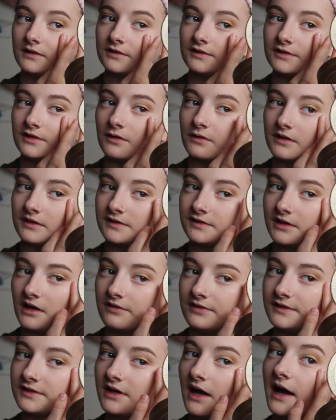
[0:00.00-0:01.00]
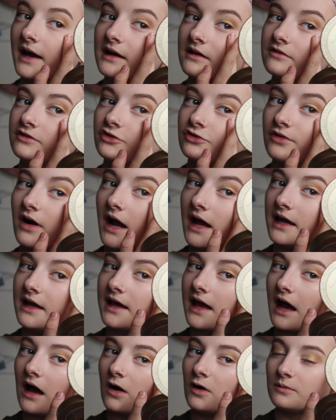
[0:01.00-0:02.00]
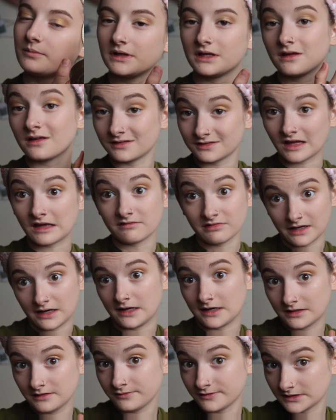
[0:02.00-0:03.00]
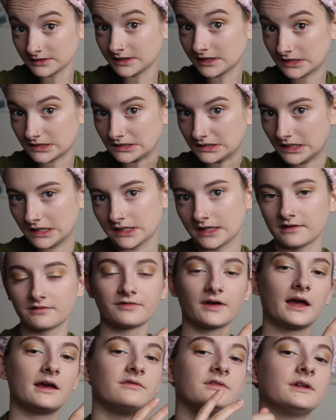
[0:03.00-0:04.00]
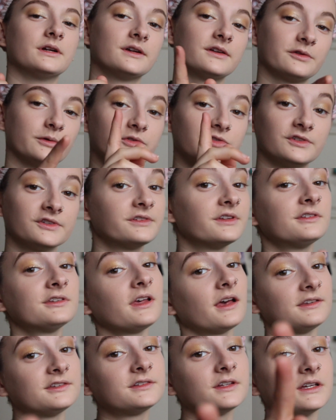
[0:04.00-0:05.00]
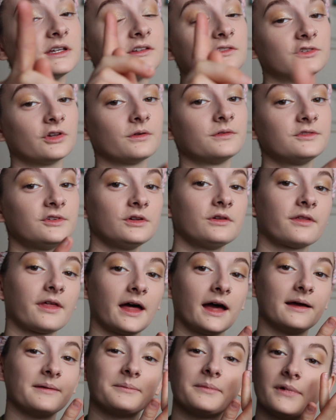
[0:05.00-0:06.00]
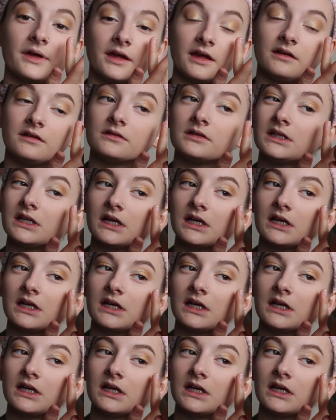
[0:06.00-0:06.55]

so this stuff is kind of drying out because I've had it for literally like 5 years, which is disgusting. Don't do that, but